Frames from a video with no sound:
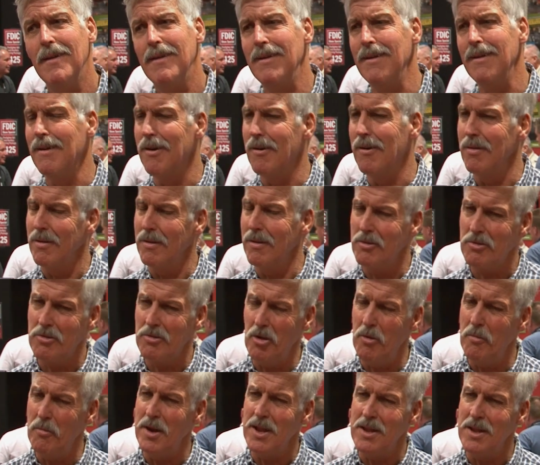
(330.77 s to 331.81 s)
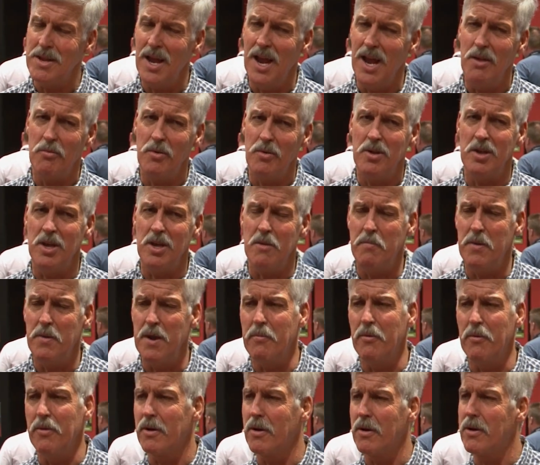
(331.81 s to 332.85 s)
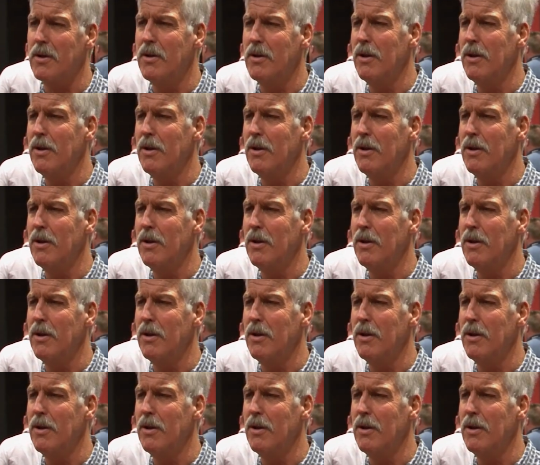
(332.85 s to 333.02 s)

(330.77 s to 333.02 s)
You know, so many times we see people,